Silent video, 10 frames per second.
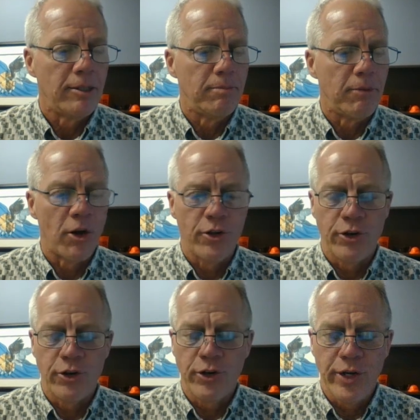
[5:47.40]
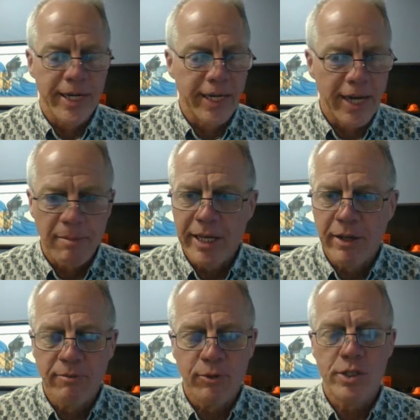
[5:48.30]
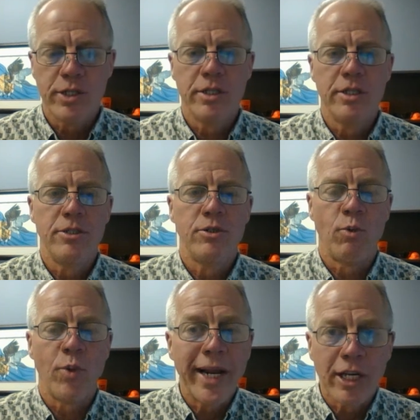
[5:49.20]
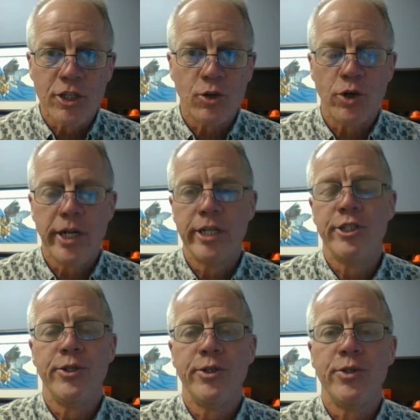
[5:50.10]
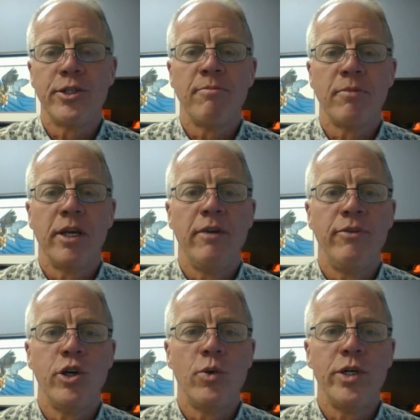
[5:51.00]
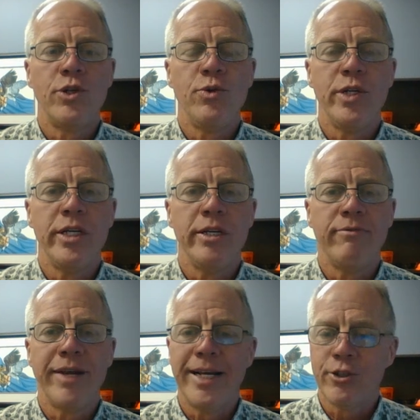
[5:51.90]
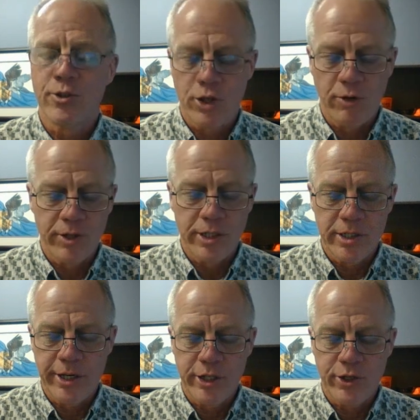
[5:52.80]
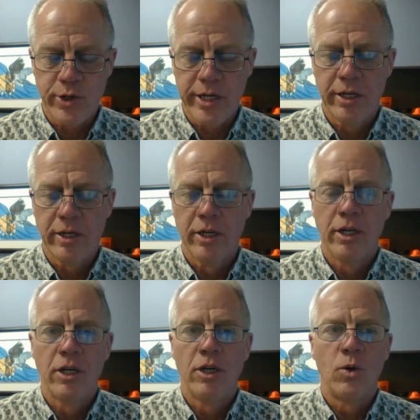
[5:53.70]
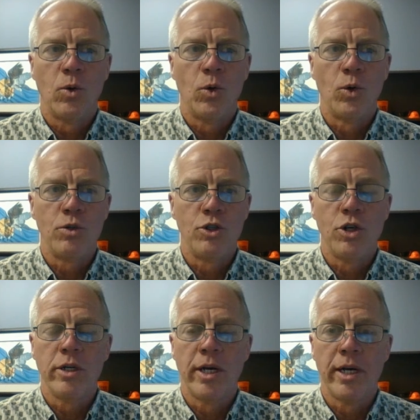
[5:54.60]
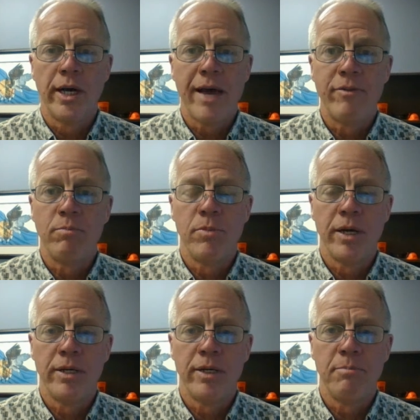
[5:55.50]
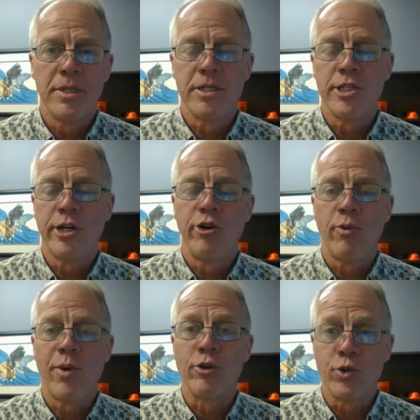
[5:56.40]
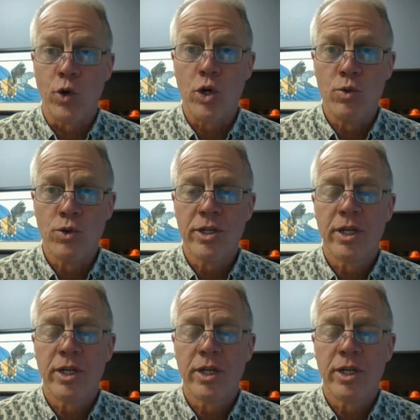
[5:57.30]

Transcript: Are there economic influences, regulatory issues? If you go into the financial services industry or have a business centered around drones,